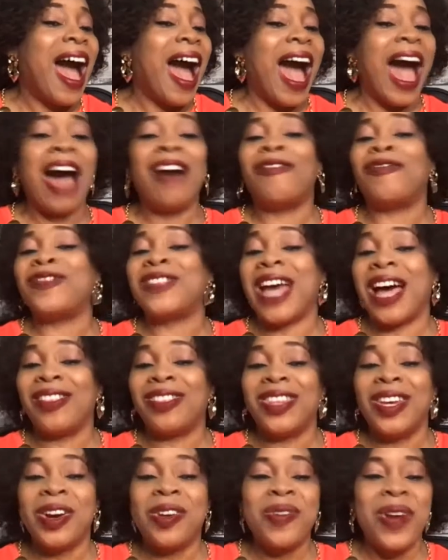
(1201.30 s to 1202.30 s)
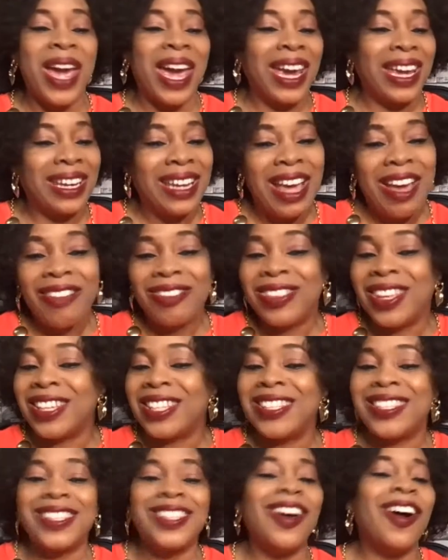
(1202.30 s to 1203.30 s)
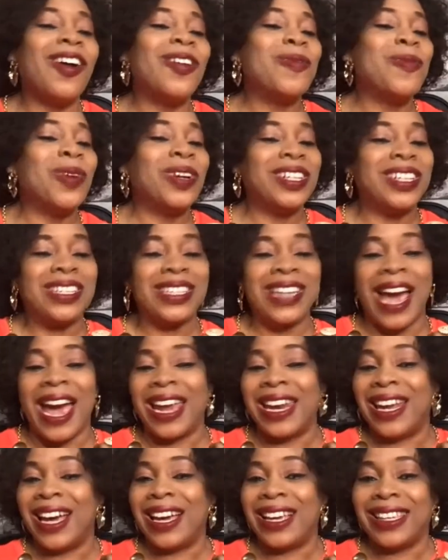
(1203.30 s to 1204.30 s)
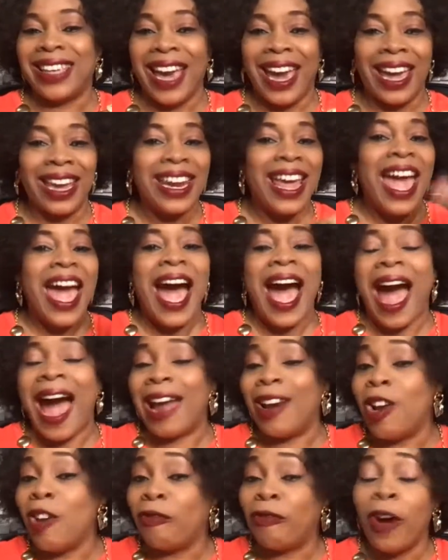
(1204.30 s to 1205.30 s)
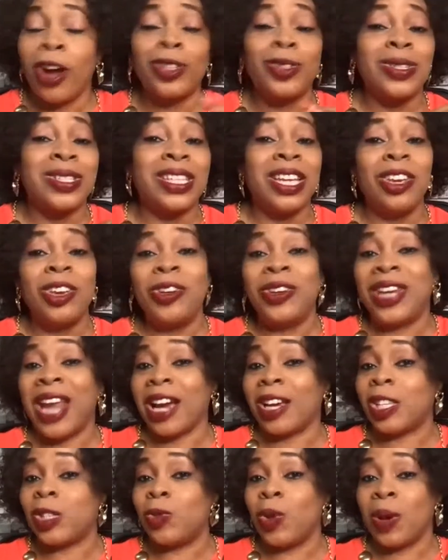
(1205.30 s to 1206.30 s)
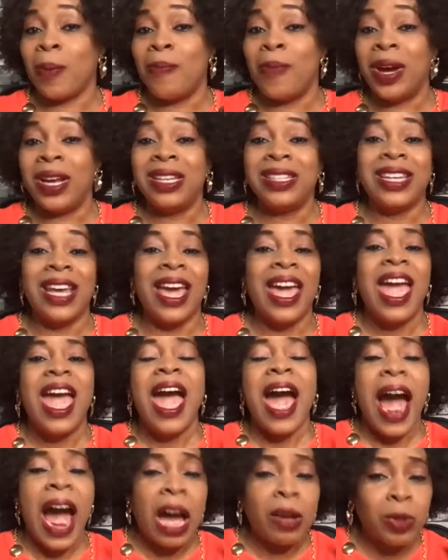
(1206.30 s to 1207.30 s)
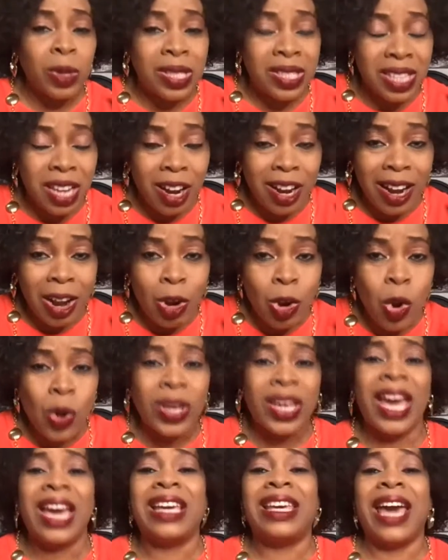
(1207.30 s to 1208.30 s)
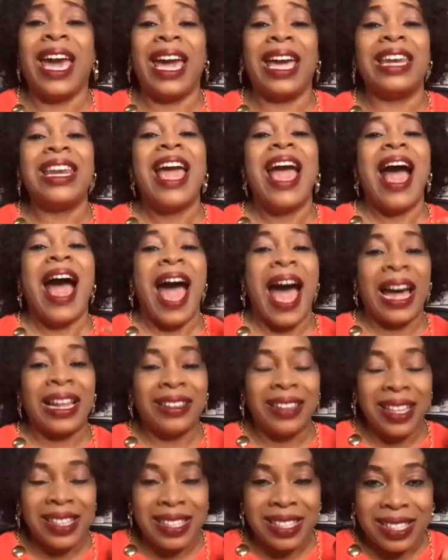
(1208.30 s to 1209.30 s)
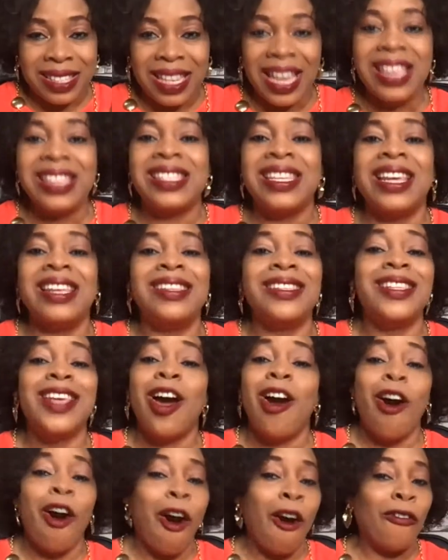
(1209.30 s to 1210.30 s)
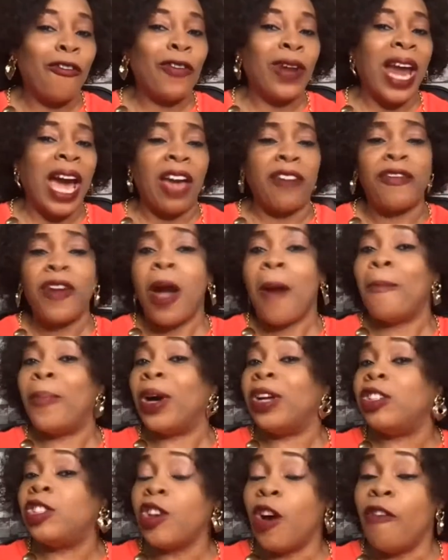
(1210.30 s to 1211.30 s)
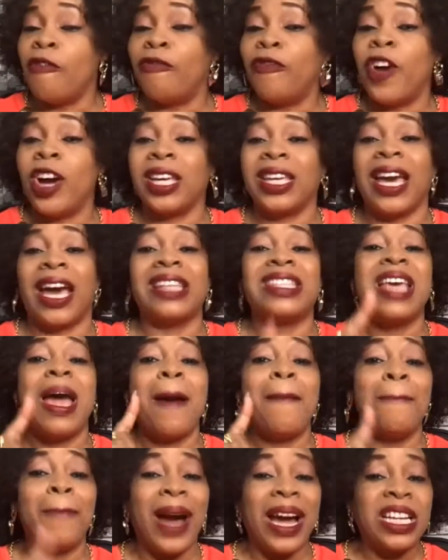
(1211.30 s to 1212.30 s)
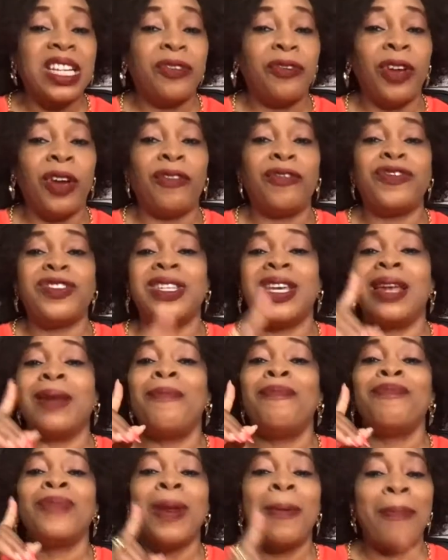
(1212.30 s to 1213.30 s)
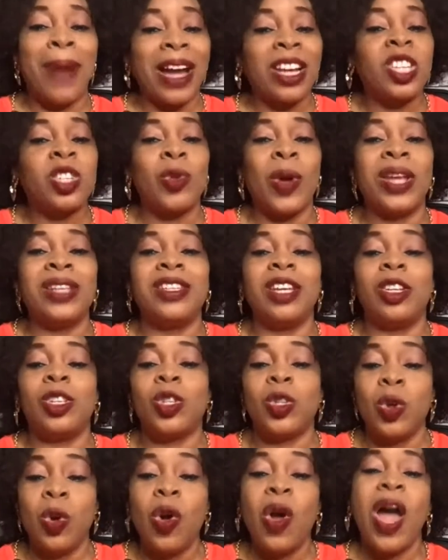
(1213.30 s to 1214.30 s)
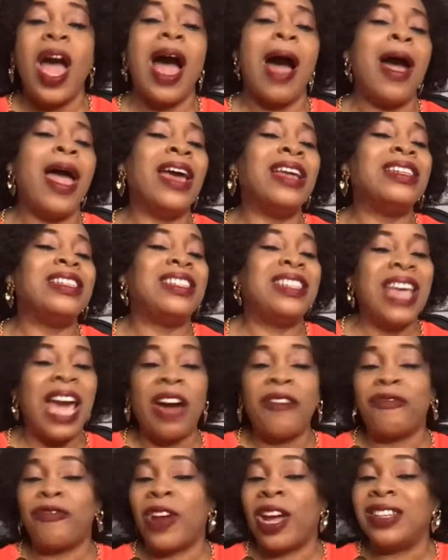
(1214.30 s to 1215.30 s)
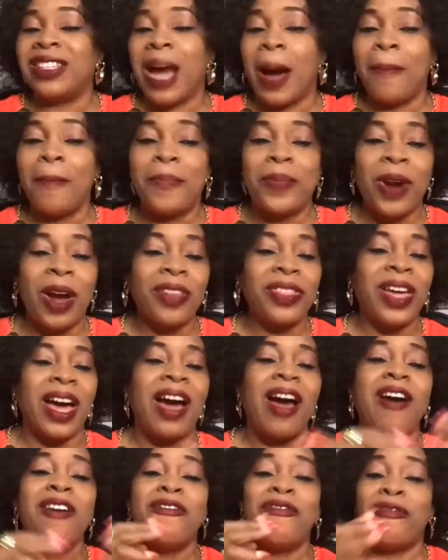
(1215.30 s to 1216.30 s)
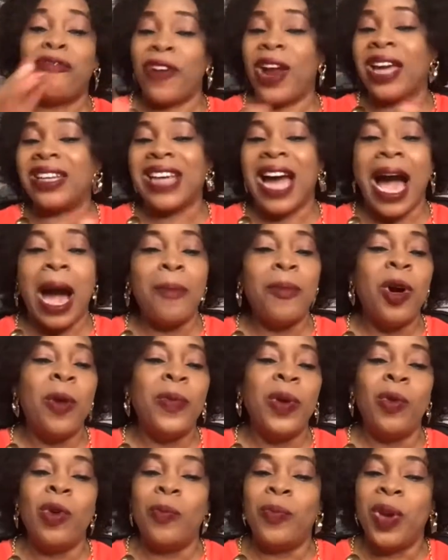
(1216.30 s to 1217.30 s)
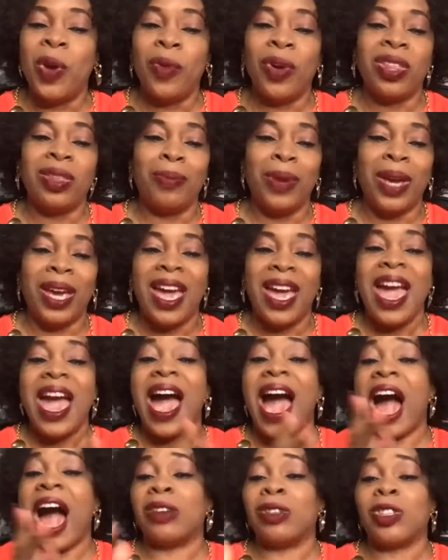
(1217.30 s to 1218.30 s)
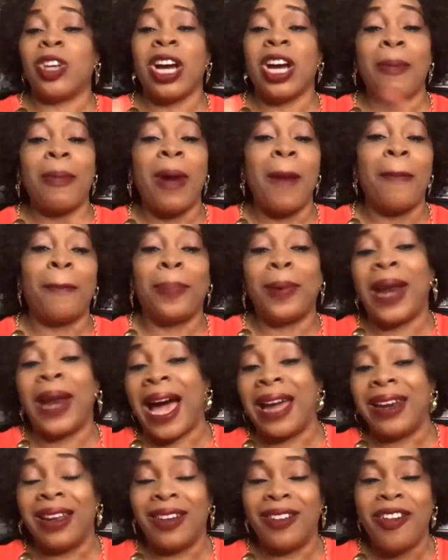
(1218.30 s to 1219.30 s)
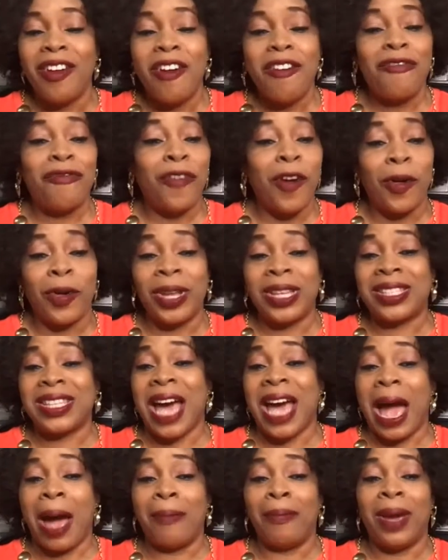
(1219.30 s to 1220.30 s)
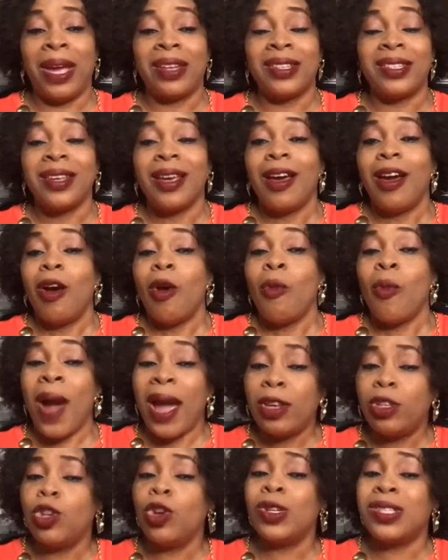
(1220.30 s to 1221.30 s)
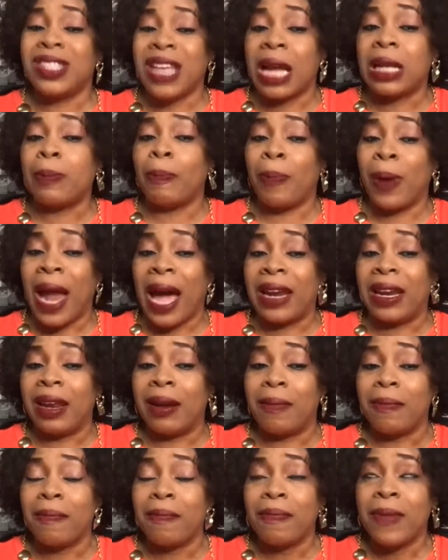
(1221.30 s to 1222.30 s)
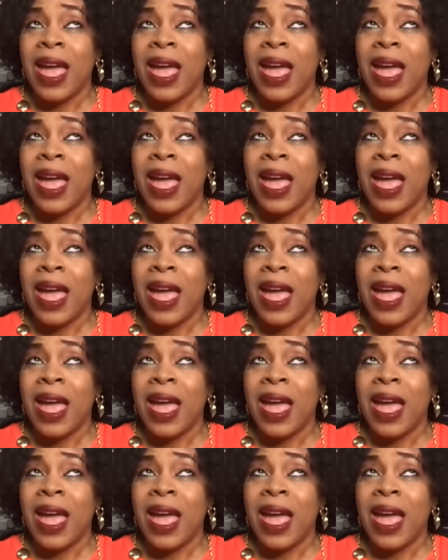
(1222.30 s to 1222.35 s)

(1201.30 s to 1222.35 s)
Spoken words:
After the rain, the sun will shine again. I look forward to seeing you next week, Monday, as we still look again at the seasons of life. But don't forget, March 15, March 22, a dear friend and brother, Fred Amobi, will be with me as we talk about planning for retirement. When do you start planning?